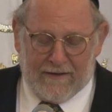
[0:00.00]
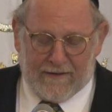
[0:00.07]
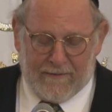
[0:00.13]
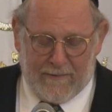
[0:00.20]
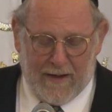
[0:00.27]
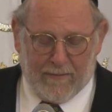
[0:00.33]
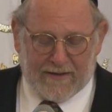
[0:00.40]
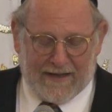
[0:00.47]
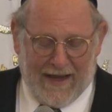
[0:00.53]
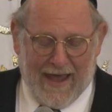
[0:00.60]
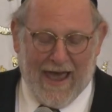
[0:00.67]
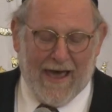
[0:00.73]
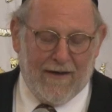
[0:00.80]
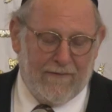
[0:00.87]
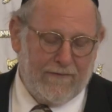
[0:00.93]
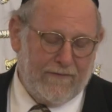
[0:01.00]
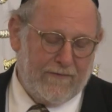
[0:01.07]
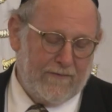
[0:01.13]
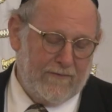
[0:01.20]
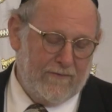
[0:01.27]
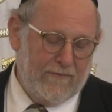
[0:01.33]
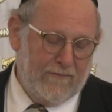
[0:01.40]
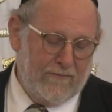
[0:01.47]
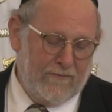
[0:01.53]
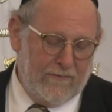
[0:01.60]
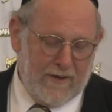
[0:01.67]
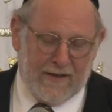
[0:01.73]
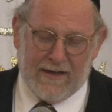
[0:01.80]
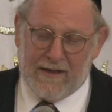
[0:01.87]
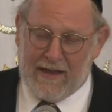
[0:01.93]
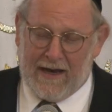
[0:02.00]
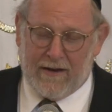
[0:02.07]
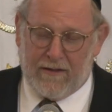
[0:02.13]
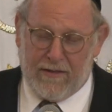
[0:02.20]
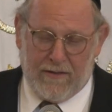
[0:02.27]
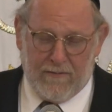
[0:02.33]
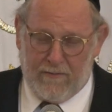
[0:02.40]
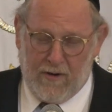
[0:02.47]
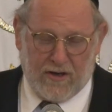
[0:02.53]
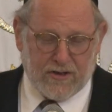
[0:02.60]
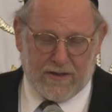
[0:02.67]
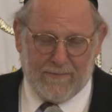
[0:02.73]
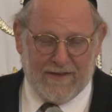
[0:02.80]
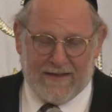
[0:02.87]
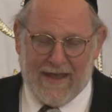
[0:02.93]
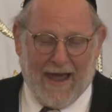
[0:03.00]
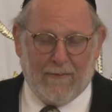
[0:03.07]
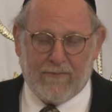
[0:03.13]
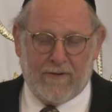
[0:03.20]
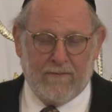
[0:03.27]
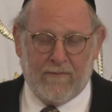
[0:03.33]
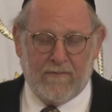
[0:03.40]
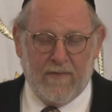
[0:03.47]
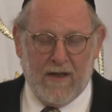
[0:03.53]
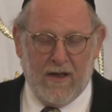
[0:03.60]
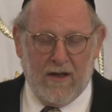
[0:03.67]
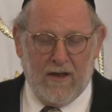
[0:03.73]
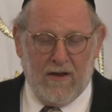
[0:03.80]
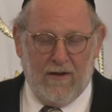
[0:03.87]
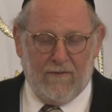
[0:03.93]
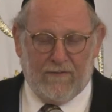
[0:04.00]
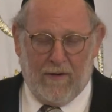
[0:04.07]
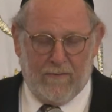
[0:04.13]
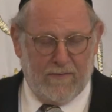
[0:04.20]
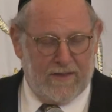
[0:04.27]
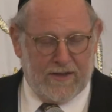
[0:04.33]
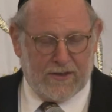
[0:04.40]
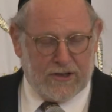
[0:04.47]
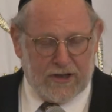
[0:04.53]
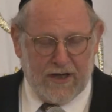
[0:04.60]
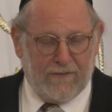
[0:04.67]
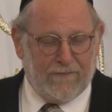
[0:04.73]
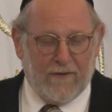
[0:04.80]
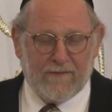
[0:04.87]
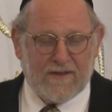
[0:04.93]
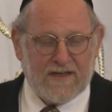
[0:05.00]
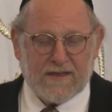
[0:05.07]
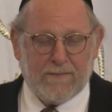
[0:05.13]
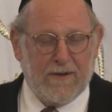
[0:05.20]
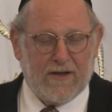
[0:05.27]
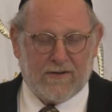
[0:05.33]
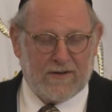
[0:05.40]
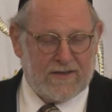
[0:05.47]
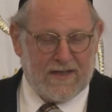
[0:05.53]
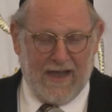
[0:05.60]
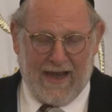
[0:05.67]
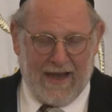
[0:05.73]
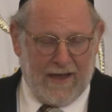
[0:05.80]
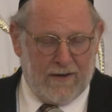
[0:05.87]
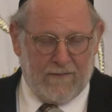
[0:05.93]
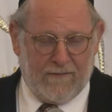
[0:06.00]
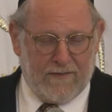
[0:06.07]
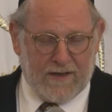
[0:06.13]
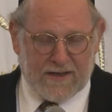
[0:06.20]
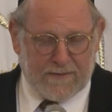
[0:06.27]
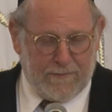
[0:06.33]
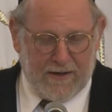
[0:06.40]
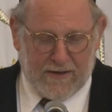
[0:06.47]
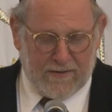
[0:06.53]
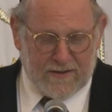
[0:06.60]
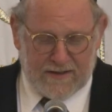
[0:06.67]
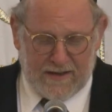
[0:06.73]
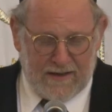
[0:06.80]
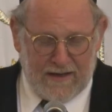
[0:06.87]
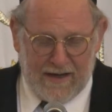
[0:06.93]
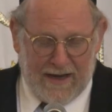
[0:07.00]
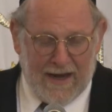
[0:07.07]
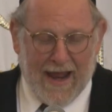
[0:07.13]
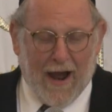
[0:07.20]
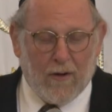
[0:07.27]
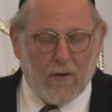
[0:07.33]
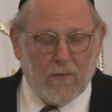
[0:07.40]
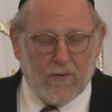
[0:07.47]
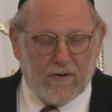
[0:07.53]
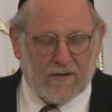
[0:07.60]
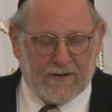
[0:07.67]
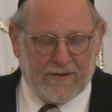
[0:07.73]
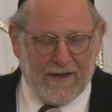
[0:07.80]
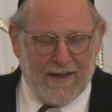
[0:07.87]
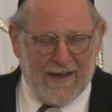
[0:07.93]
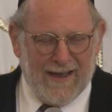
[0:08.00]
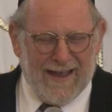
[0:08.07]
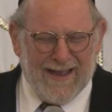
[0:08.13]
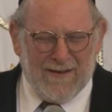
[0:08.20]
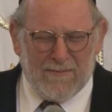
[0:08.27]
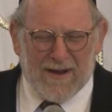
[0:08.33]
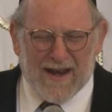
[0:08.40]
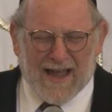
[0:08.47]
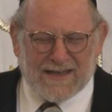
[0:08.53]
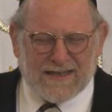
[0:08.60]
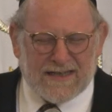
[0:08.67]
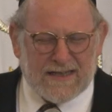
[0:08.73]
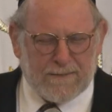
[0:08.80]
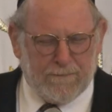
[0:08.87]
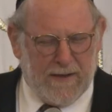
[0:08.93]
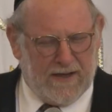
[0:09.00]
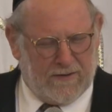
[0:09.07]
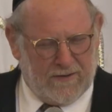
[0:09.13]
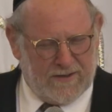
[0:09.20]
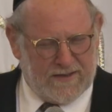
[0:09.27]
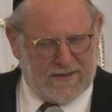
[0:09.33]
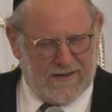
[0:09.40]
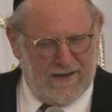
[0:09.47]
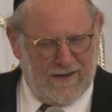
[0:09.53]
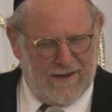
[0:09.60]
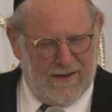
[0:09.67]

to be able to have really like the Rosh Medabrim from the chief of the speakers, the head of the speakers in our world, but not speakers,